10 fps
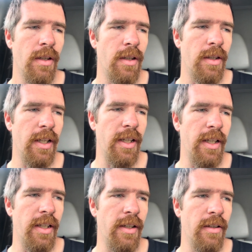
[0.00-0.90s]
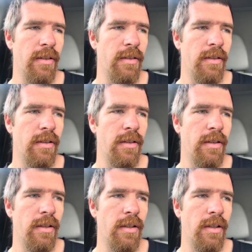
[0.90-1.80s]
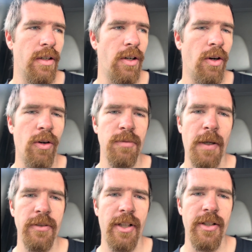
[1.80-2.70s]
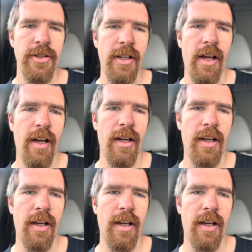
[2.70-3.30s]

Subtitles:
The aux belt tensioner